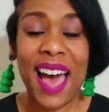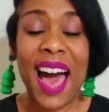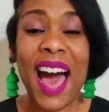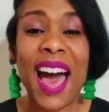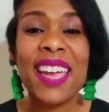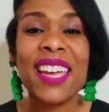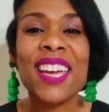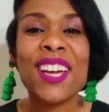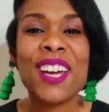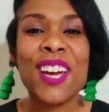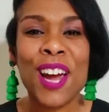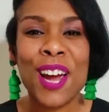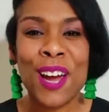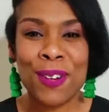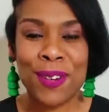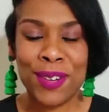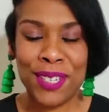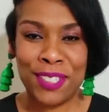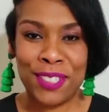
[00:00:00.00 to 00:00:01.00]
I
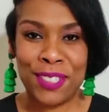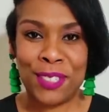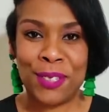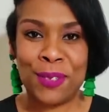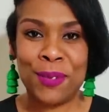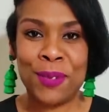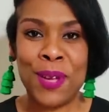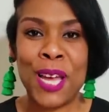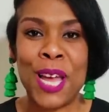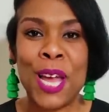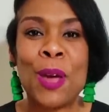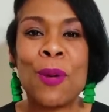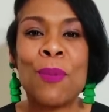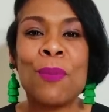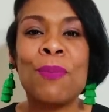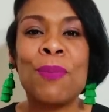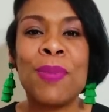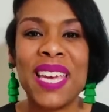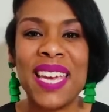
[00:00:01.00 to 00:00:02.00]
encourage
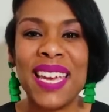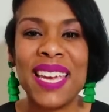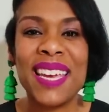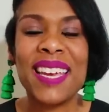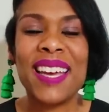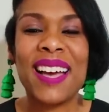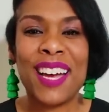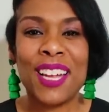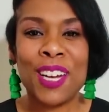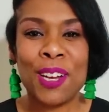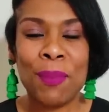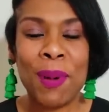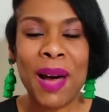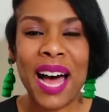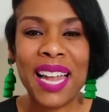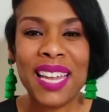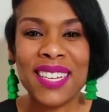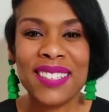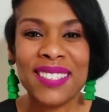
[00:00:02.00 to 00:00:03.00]
you, be
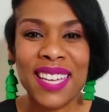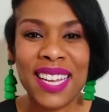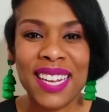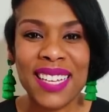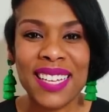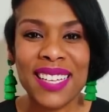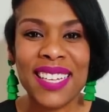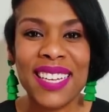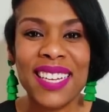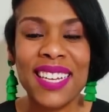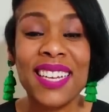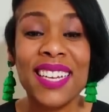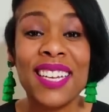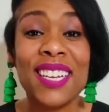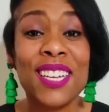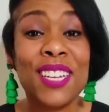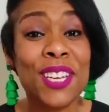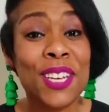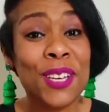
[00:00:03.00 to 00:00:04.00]
unapologetically
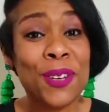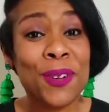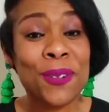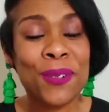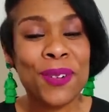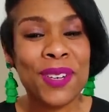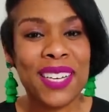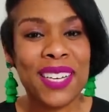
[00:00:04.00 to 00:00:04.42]
you.